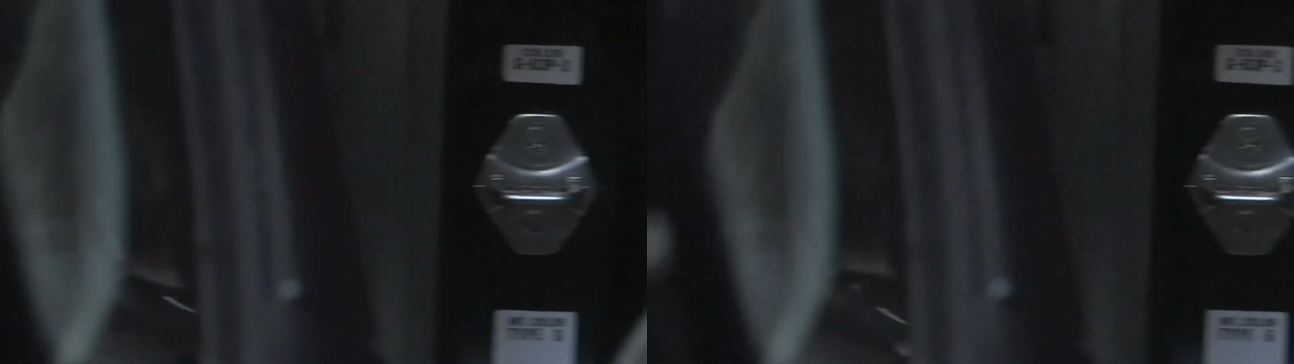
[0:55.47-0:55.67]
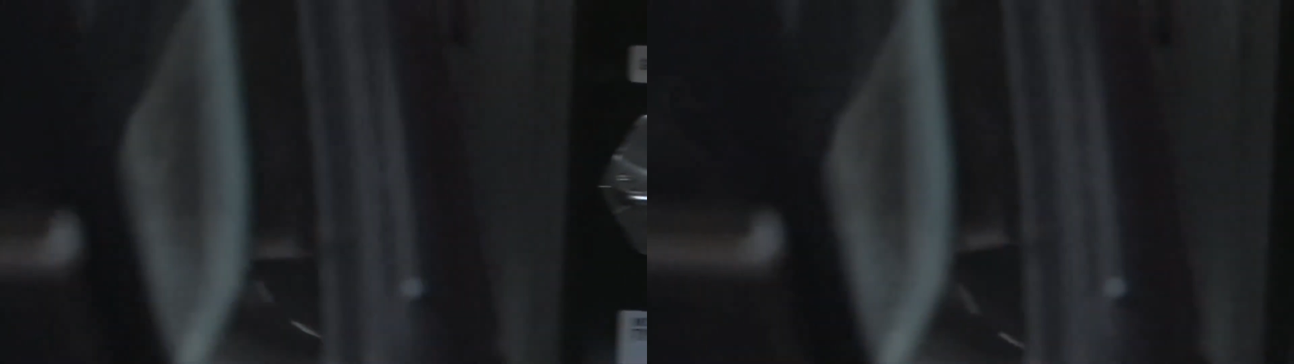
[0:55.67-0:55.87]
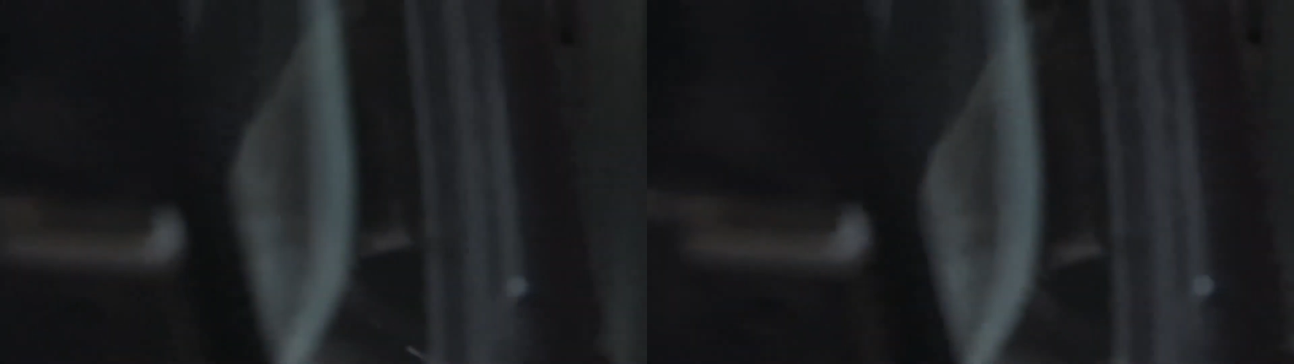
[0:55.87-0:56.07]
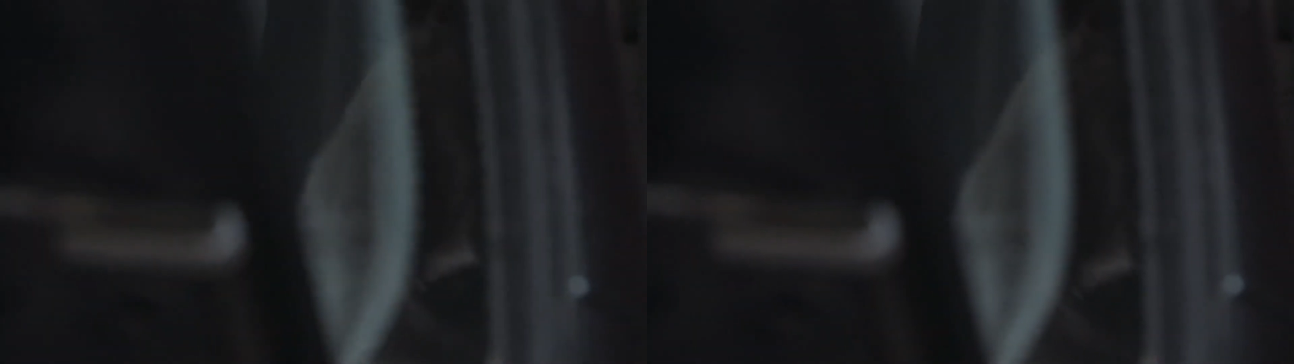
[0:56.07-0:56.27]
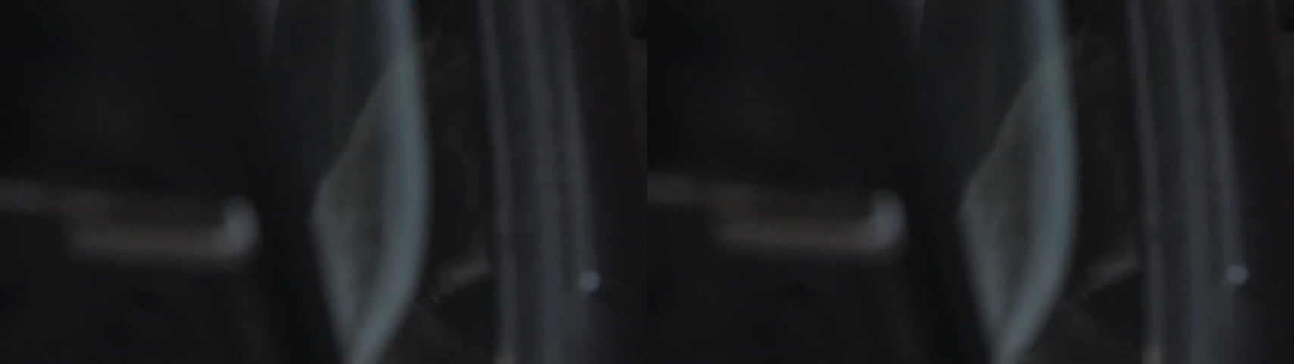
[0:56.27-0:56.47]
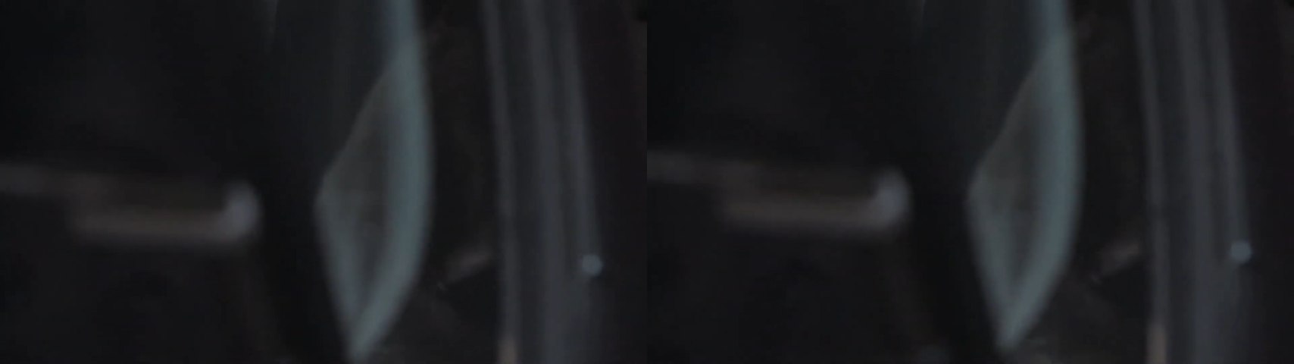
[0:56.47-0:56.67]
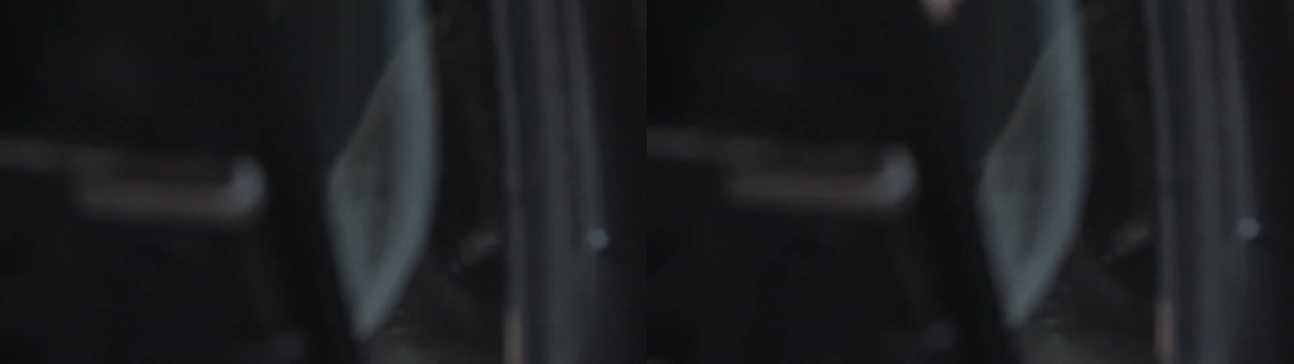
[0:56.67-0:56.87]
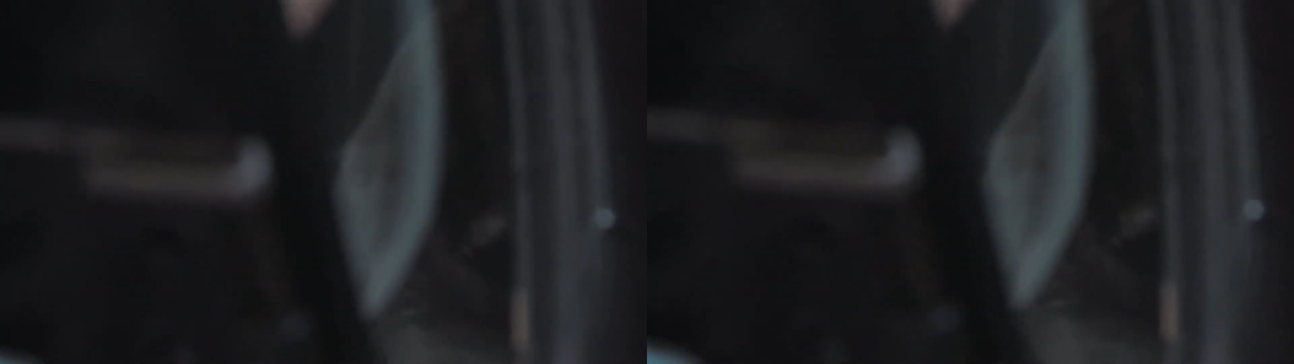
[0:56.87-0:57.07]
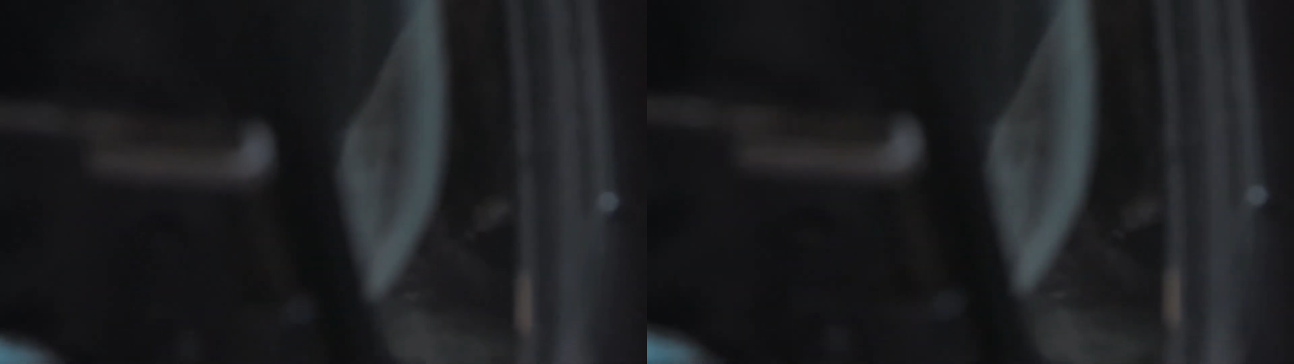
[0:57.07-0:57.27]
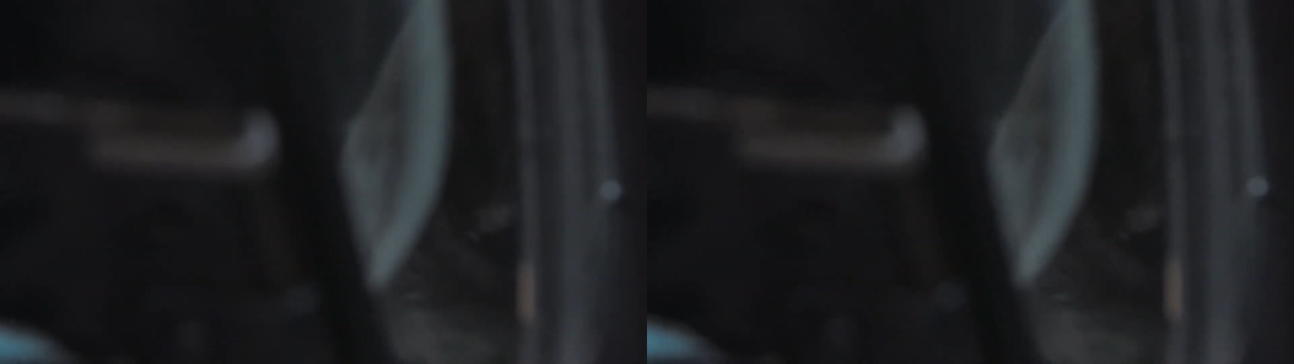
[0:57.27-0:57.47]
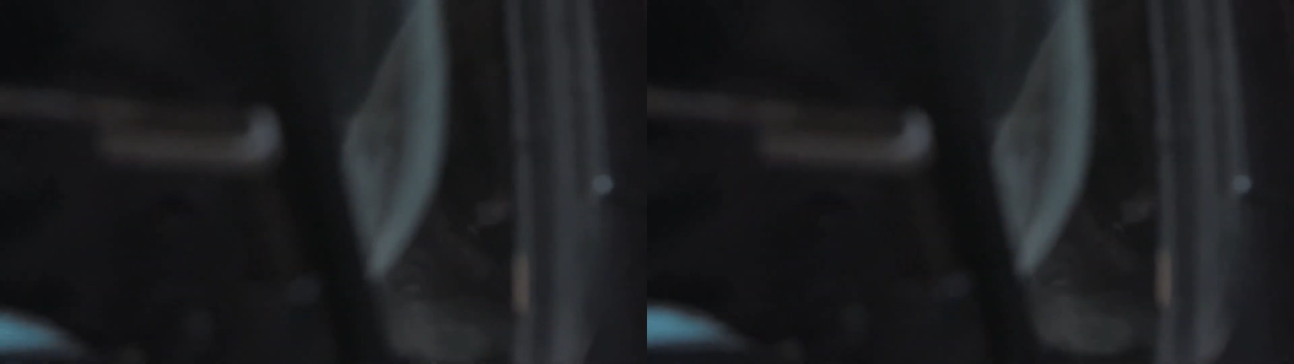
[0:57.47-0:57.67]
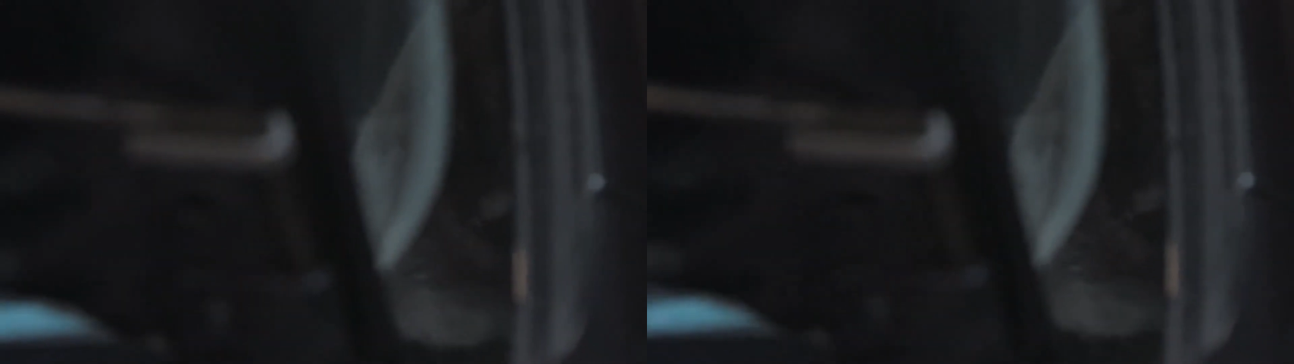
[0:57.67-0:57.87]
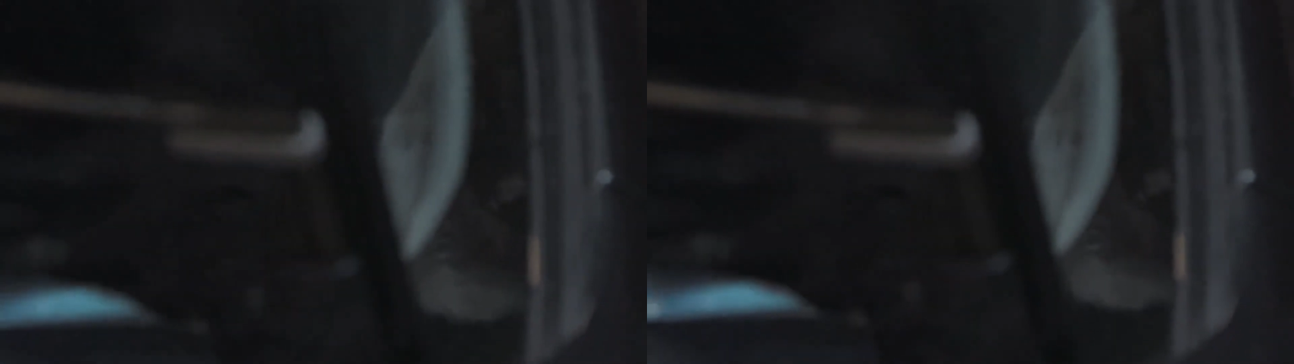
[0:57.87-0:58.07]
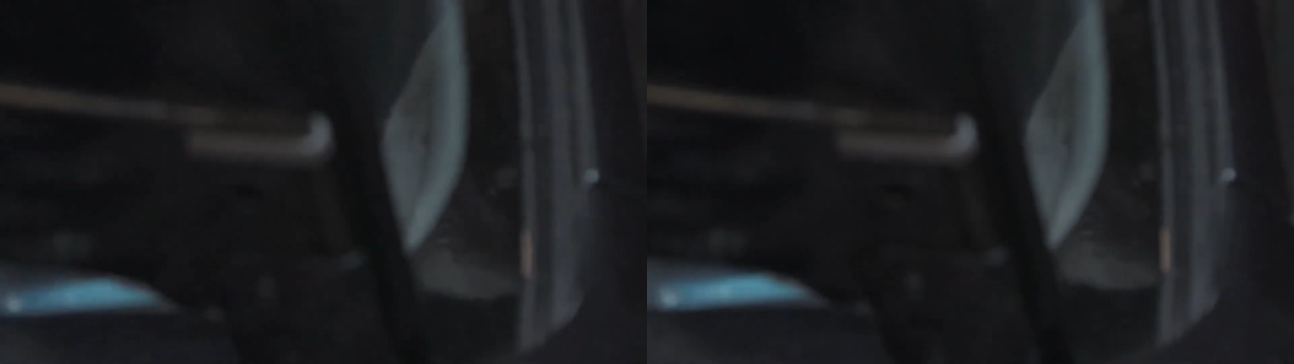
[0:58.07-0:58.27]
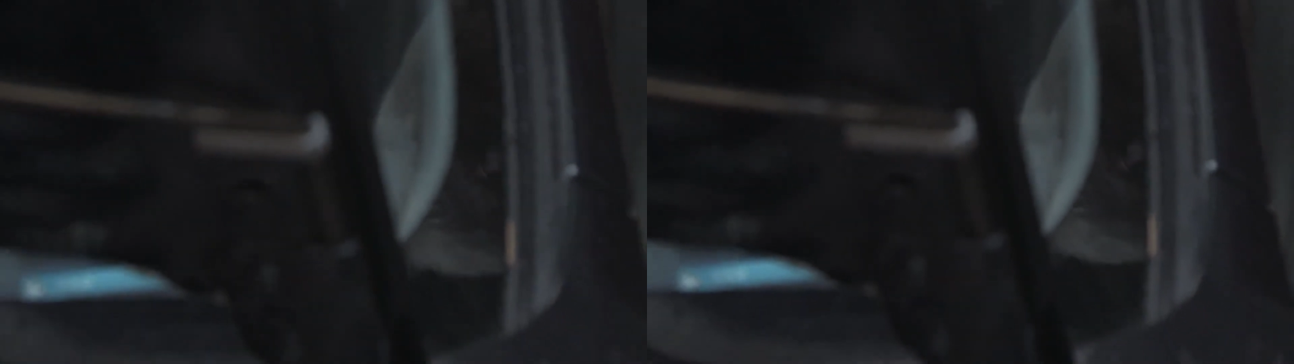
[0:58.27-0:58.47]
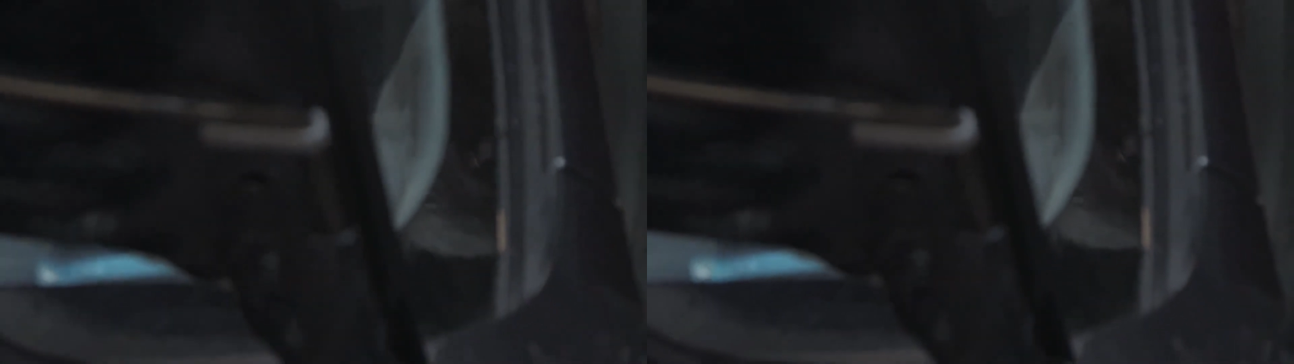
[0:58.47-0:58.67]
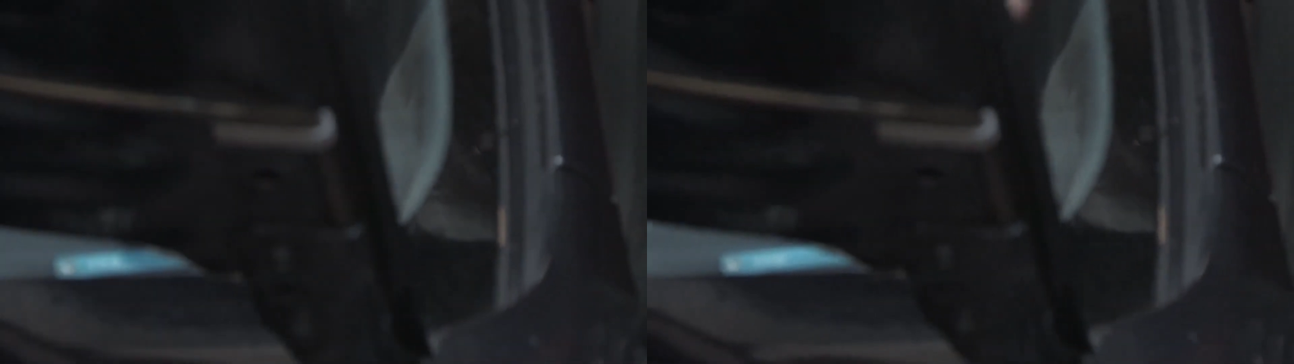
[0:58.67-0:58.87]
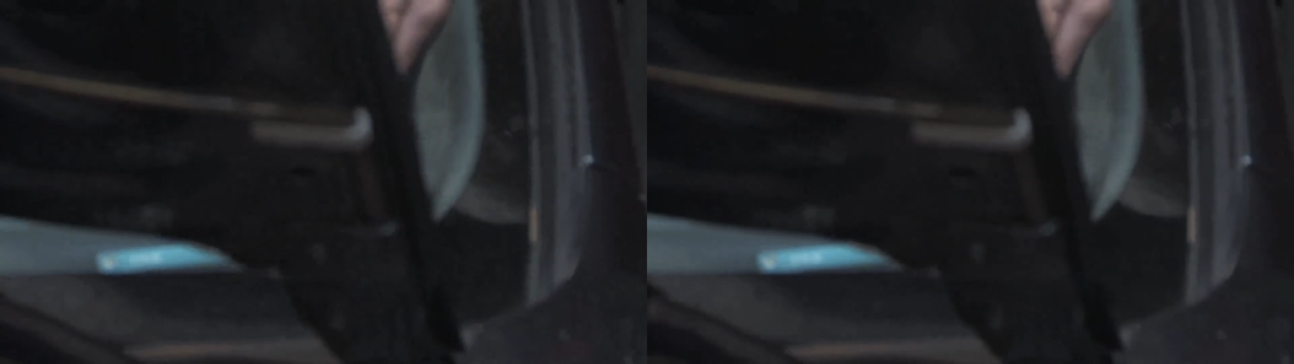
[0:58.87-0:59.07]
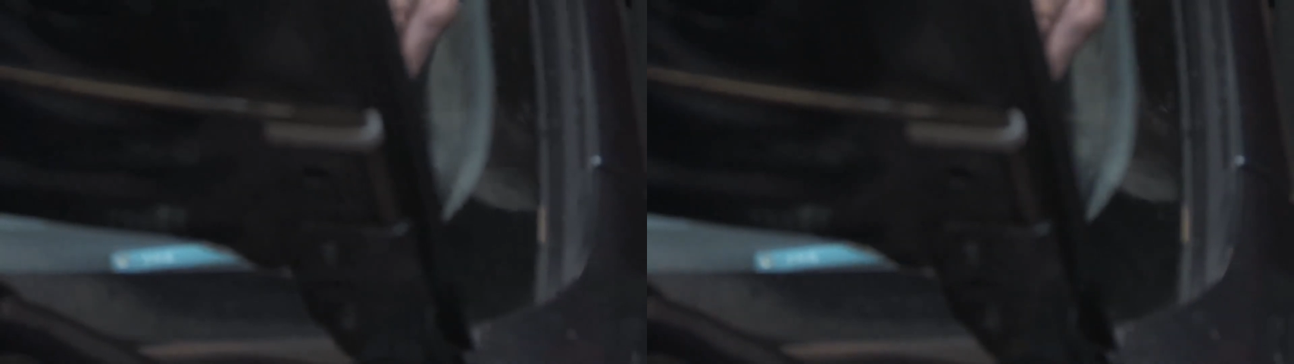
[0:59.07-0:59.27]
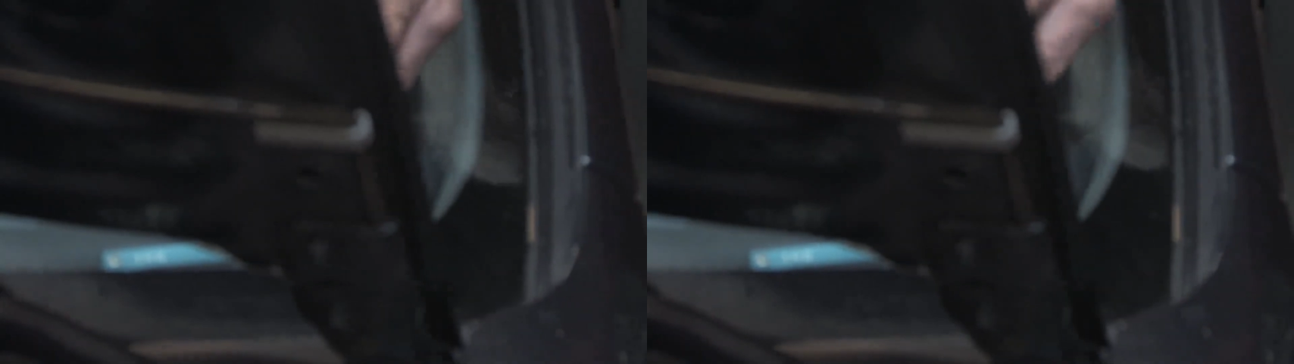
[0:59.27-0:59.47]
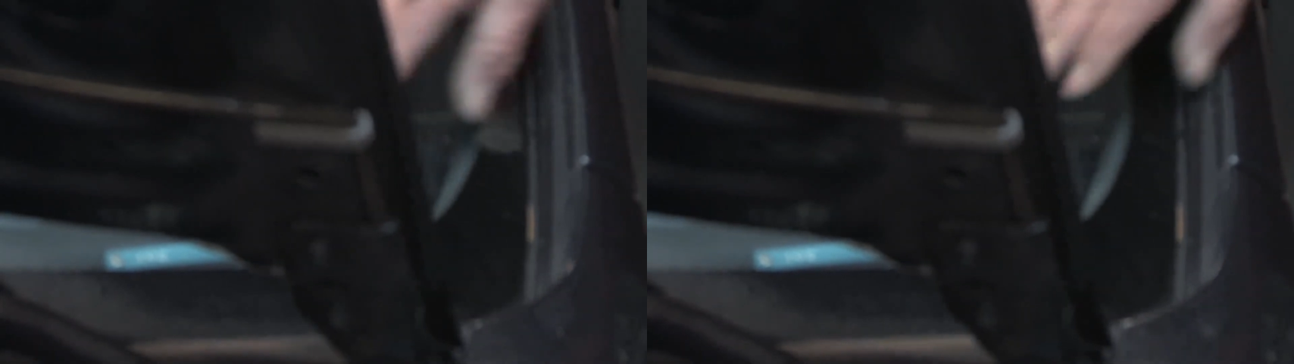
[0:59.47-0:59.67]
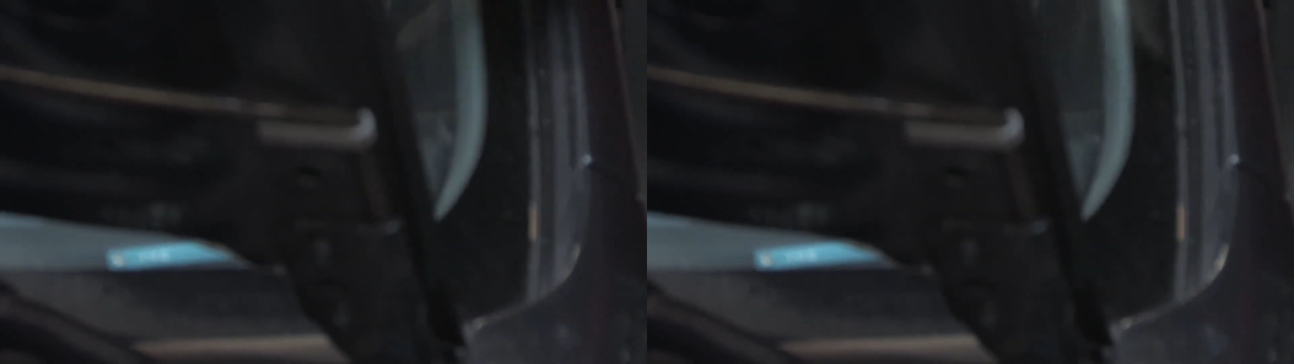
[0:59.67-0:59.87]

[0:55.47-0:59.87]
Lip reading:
[unreadable: no face in view]